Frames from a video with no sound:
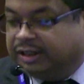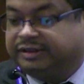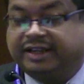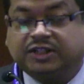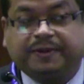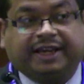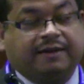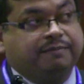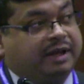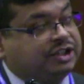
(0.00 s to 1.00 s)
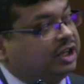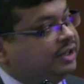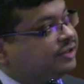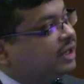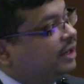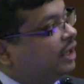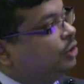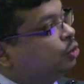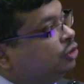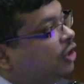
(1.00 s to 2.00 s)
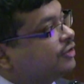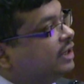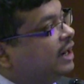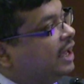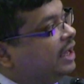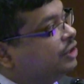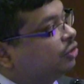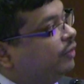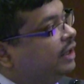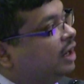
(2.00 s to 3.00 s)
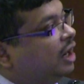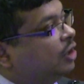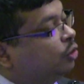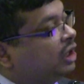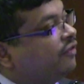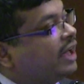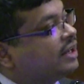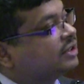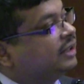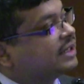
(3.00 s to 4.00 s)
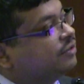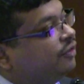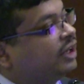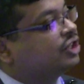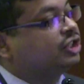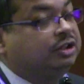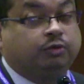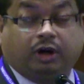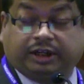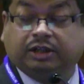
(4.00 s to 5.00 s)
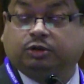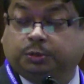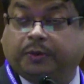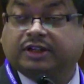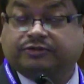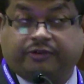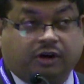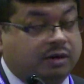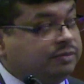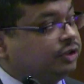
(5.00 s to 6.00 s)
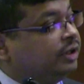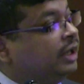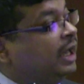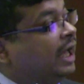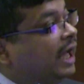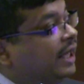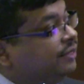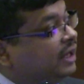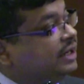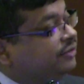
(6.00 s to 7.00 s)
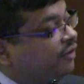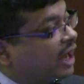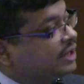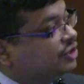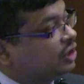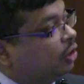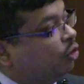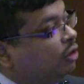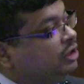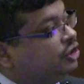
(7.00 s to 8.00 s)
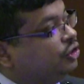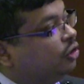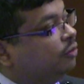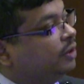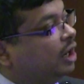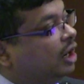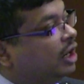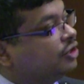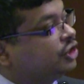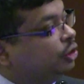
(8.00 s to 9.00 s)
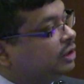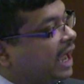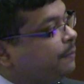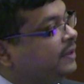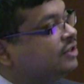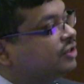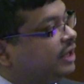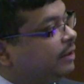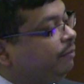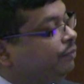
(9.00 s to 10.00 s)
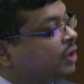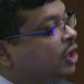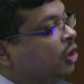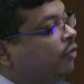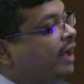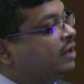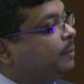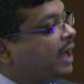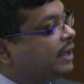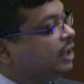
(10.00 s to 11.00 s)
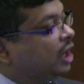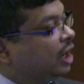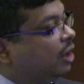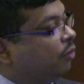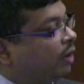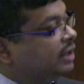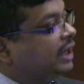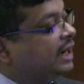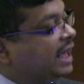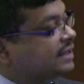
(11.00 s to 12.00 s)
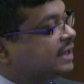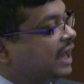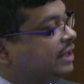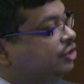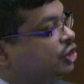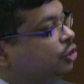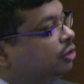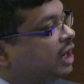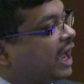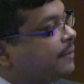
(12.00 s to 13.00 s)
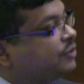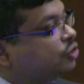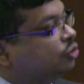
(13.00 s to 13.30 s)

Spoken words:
Things became much easier in 2008 when a rotavirus classification working group was formed, and they devised a whole genome genotyping scheme whereby one can assign genotypes